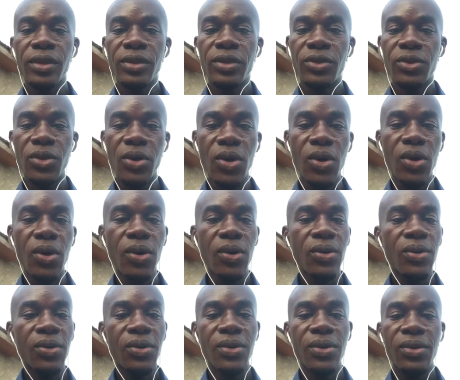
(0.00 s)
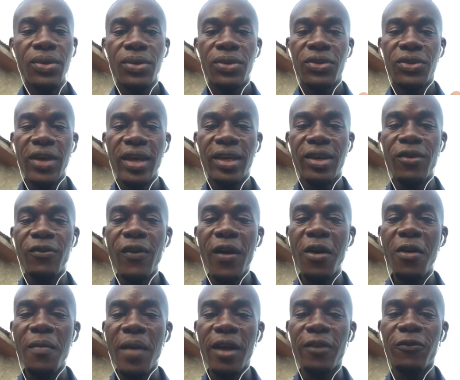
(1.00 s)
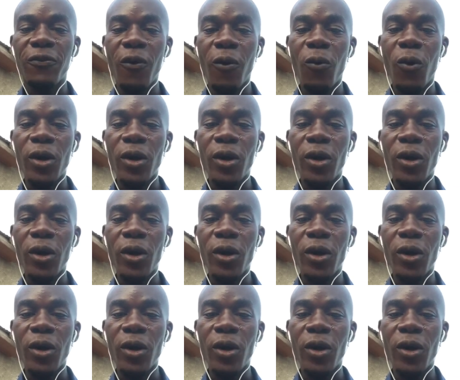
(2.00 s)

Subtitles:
So thank you very much for